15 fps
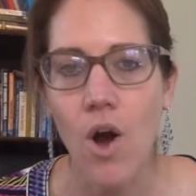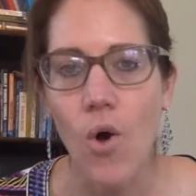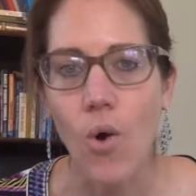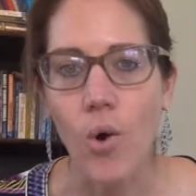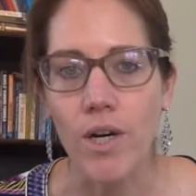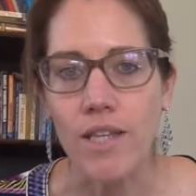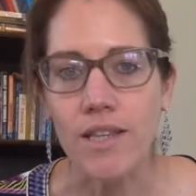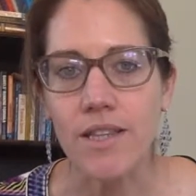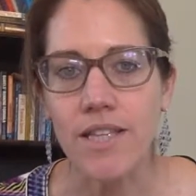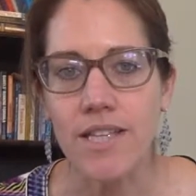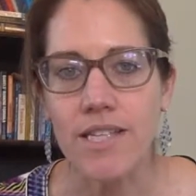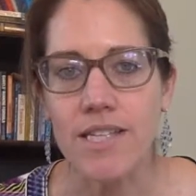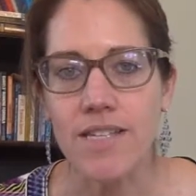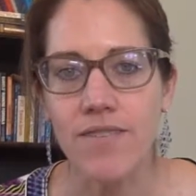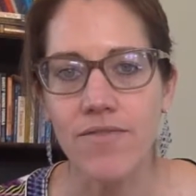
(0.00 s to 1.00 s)
or at
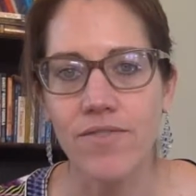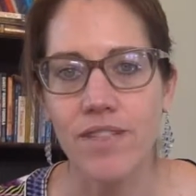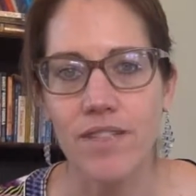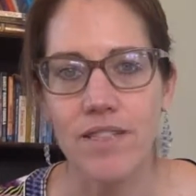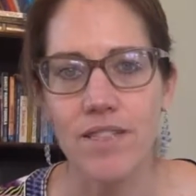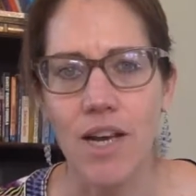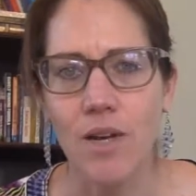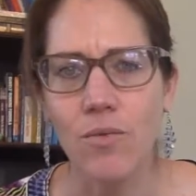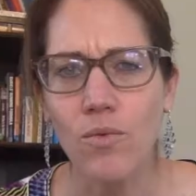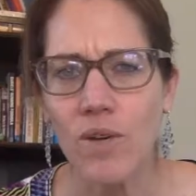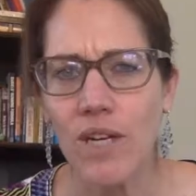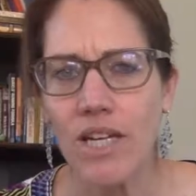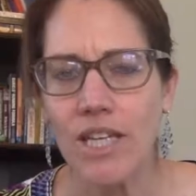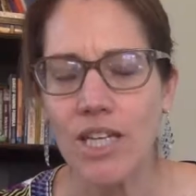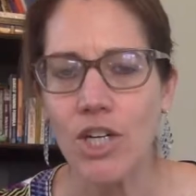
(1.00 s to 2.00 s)
least it feels like
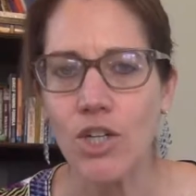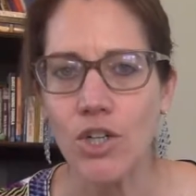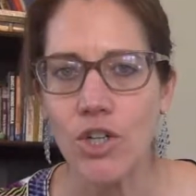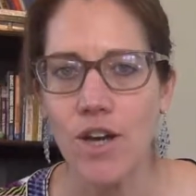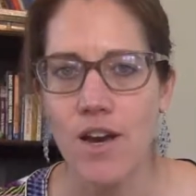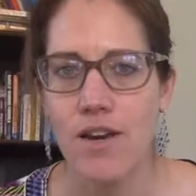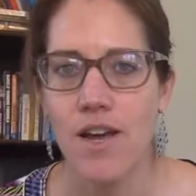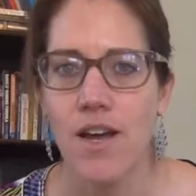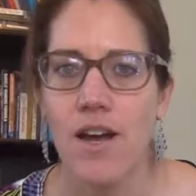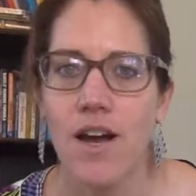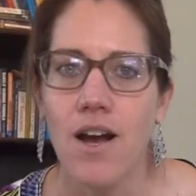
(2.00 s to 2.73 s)
really good